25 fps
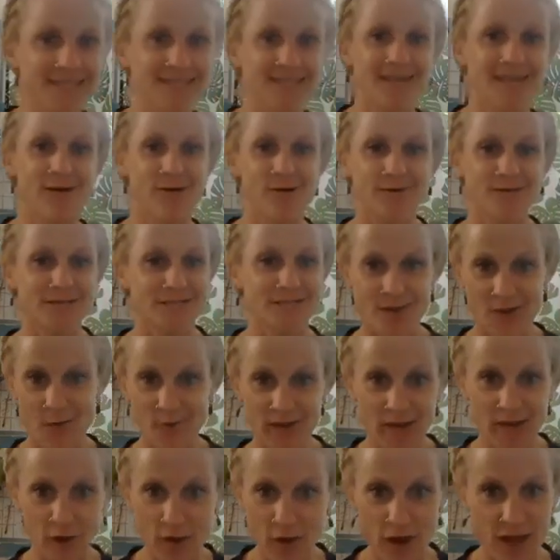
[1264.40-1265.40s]
So
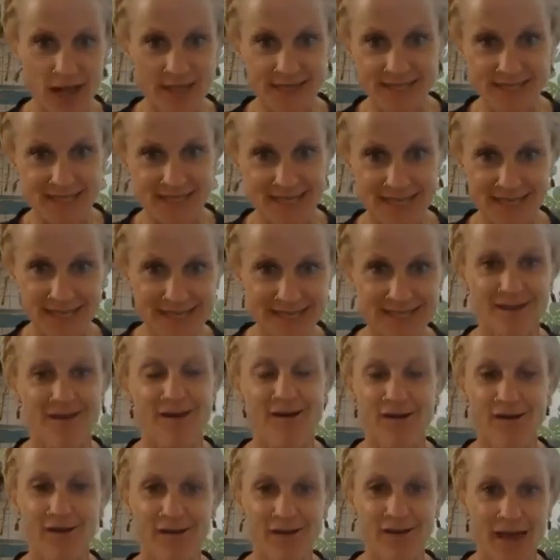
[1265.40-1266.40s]
many crises
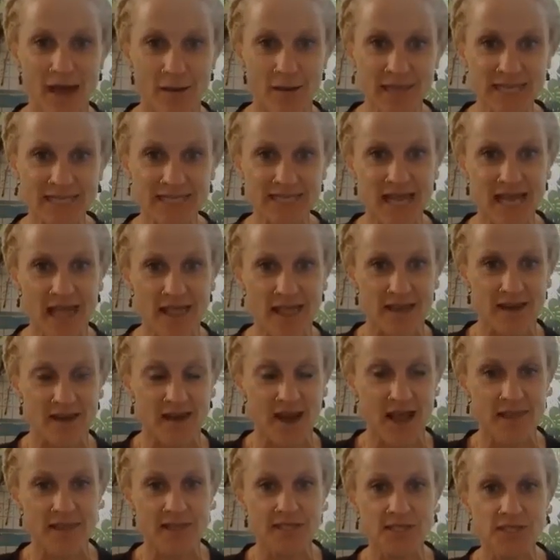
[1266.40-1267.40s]
all coming together,
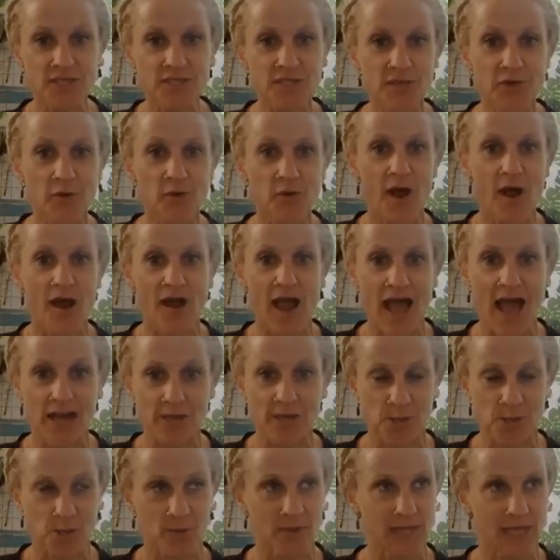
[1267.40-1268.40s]
and the two are
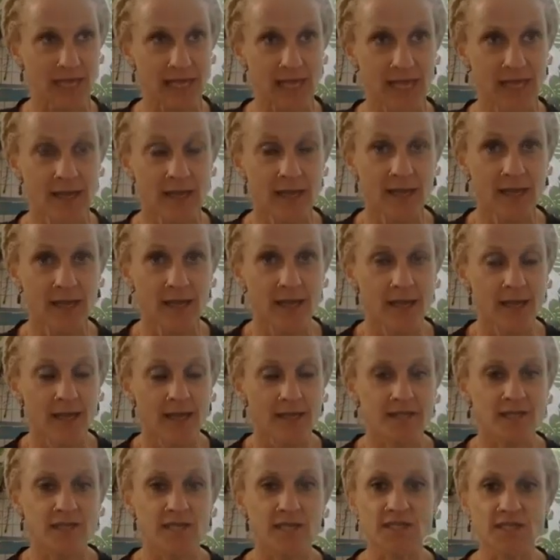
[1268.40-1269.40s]
actually
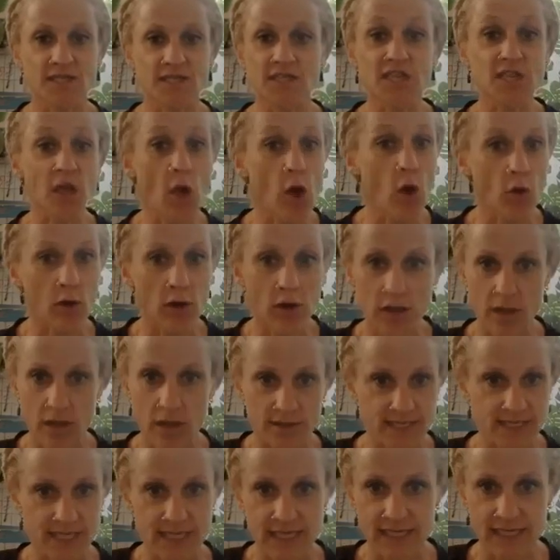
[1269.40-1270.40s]
so
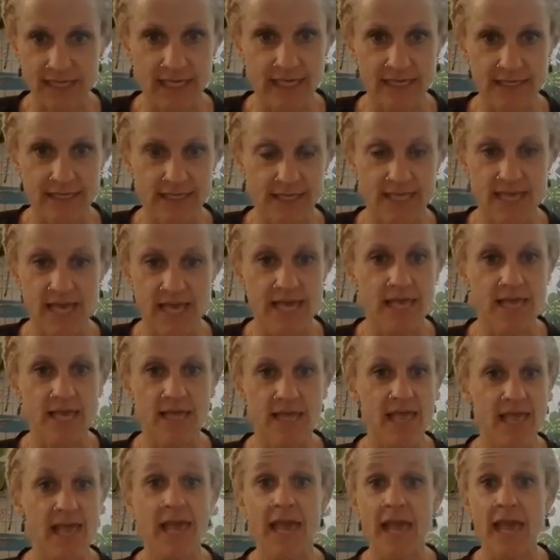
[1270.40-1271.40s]
closely linked,
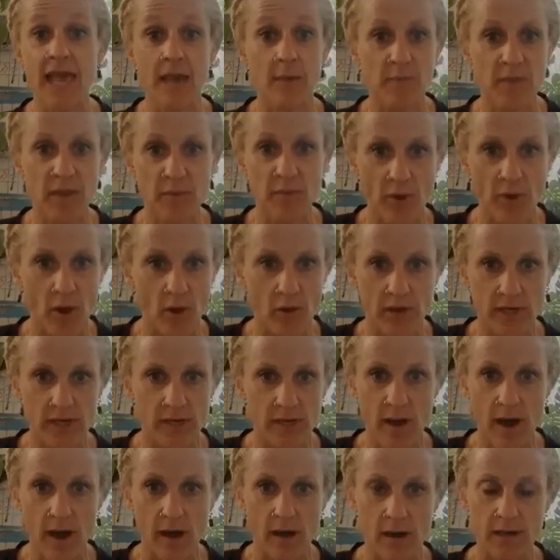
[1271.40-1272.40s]
they can't be broken
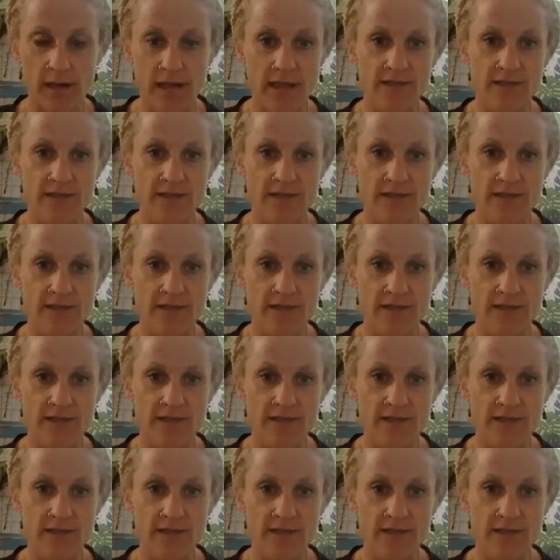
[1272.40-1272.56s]
apart.